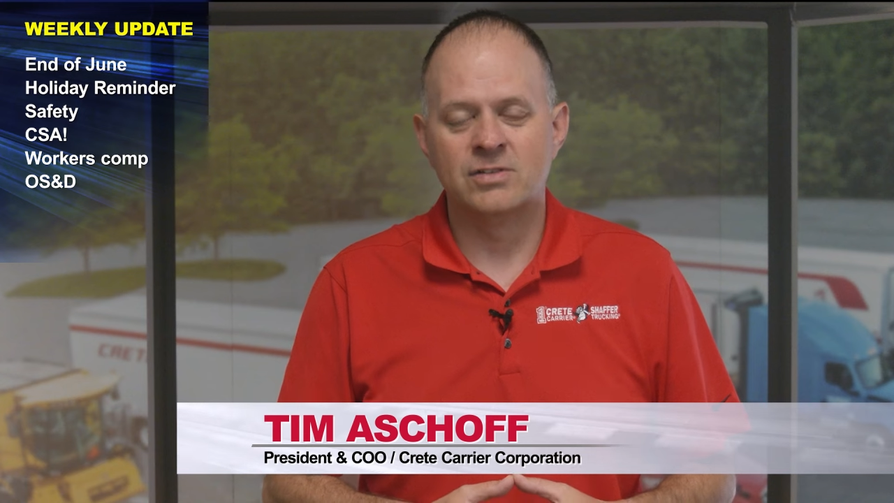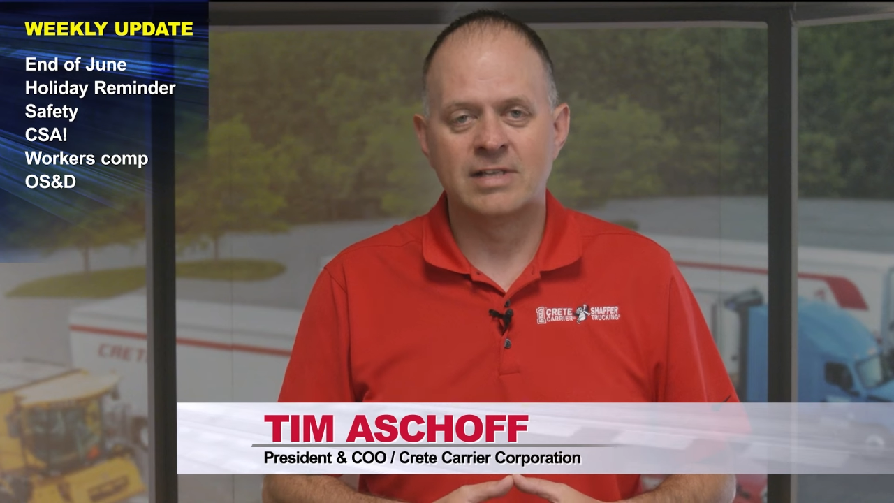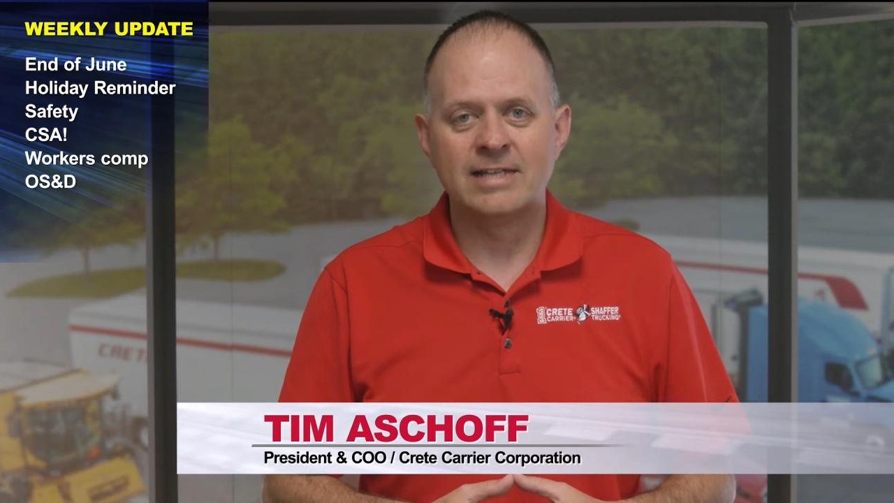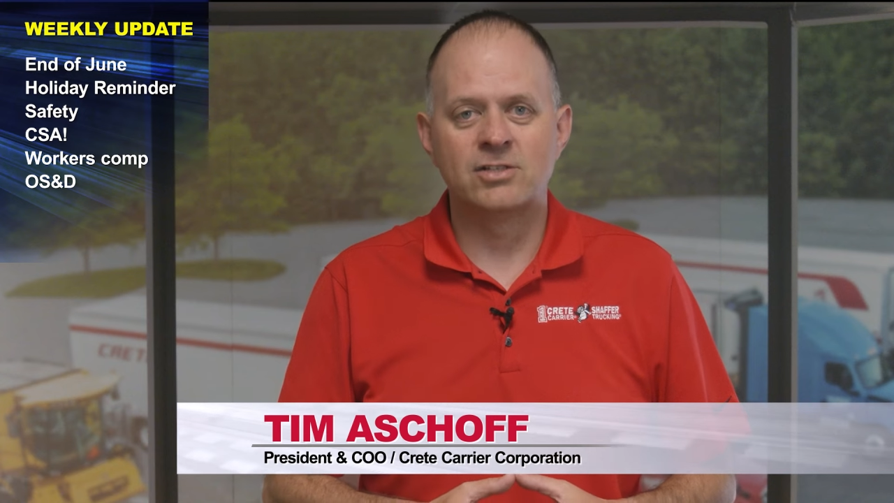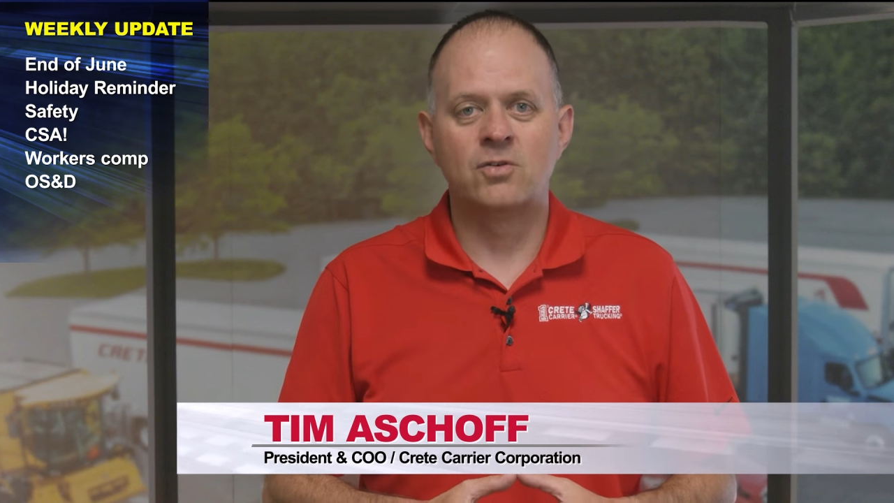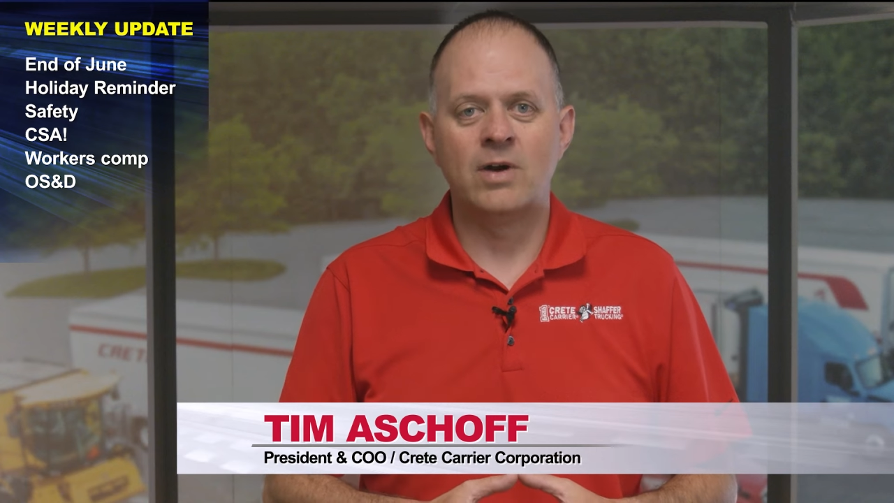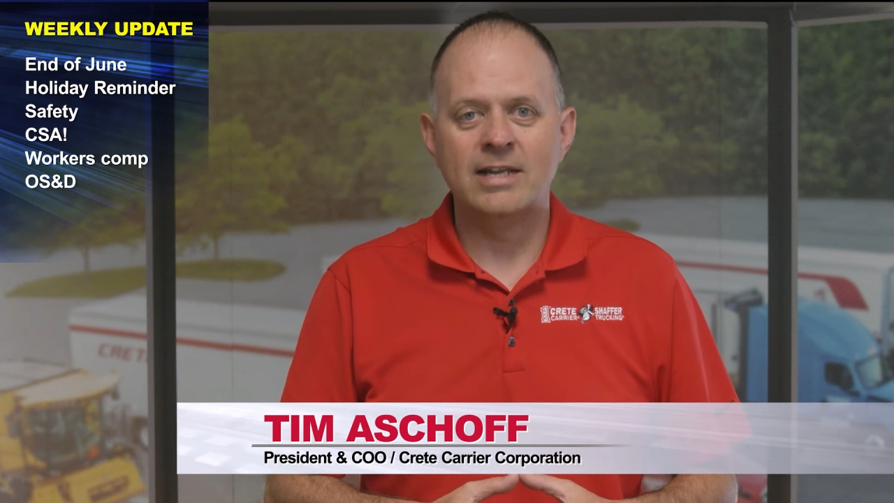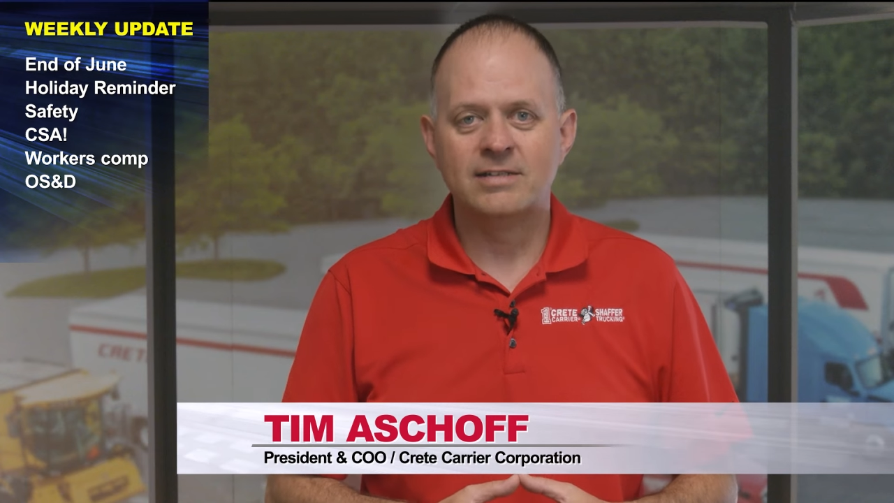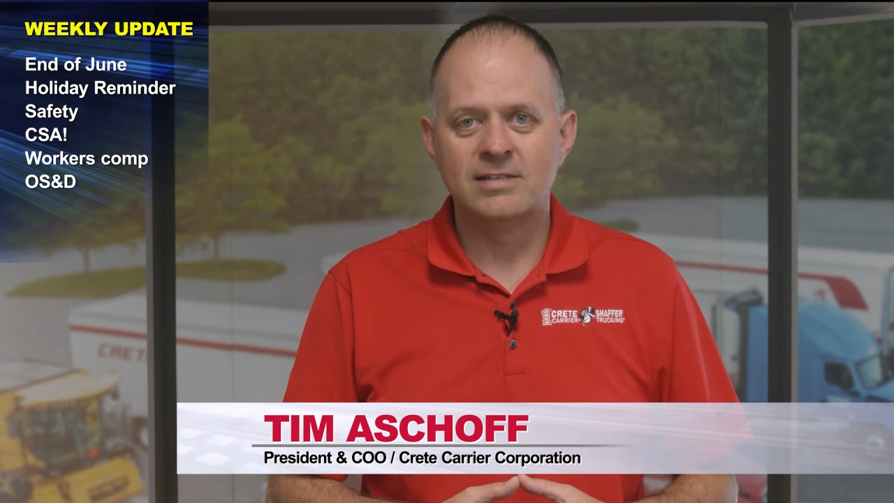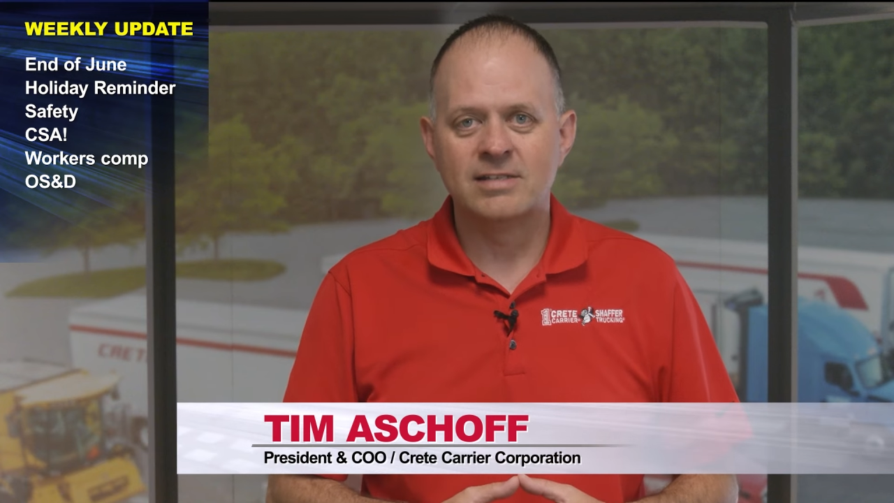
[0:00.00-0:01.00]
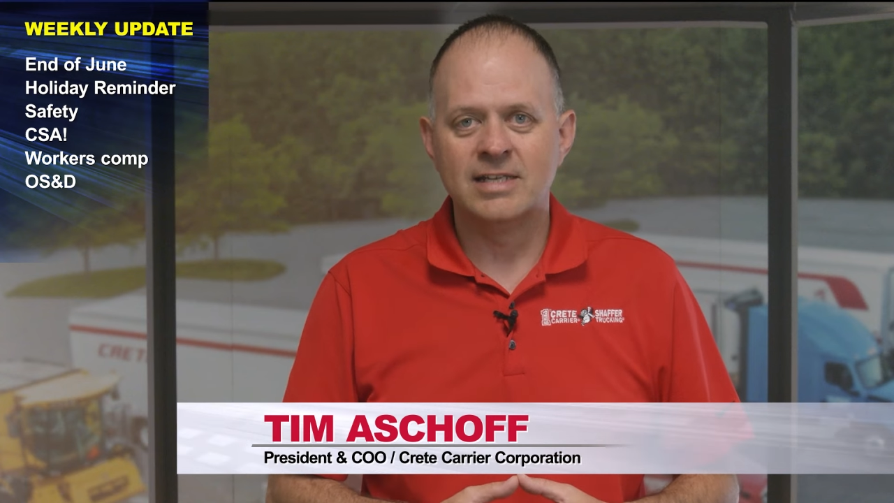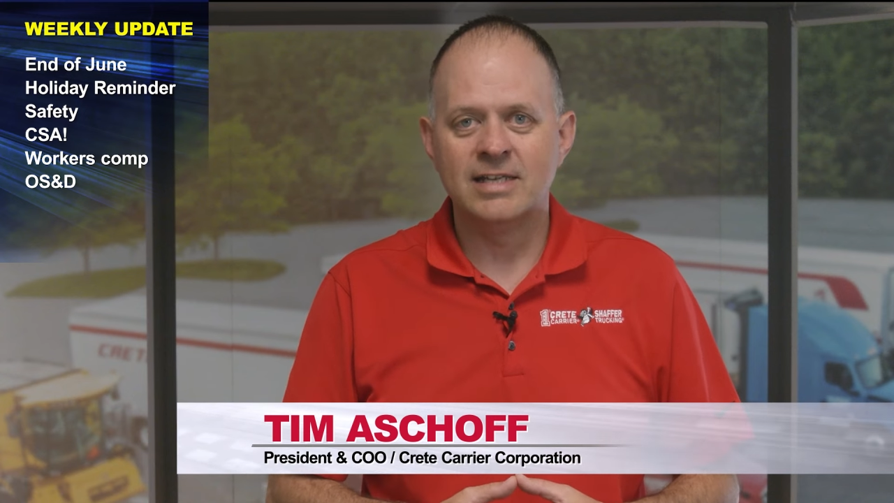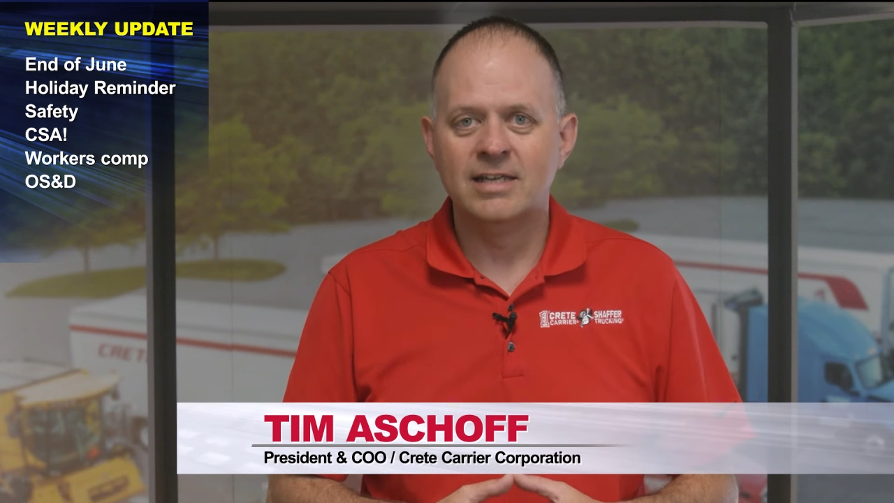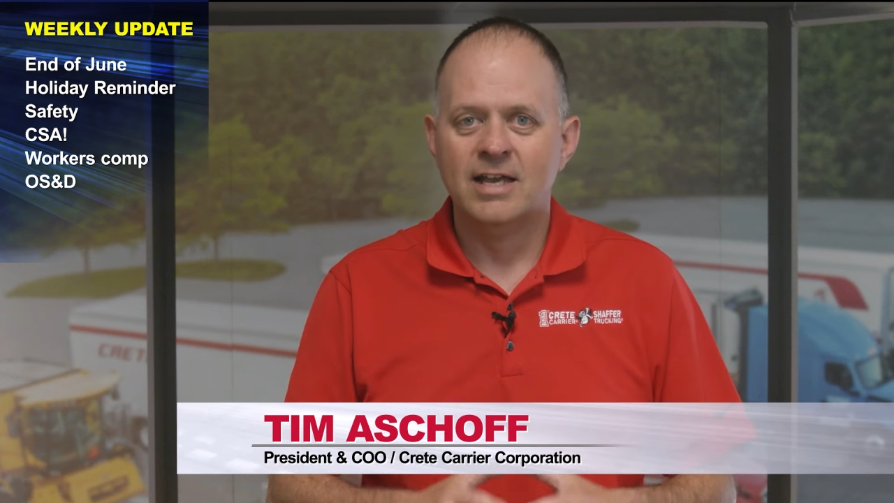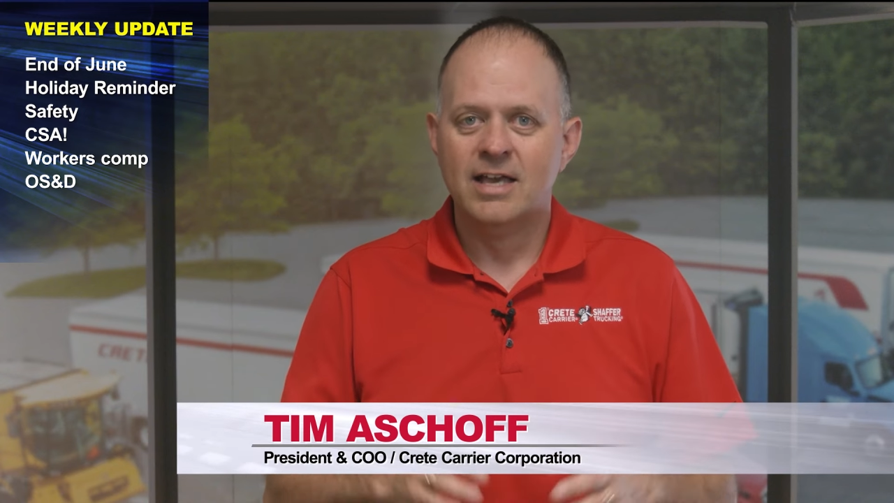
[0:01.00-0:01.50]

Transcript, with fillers: So that's great to see.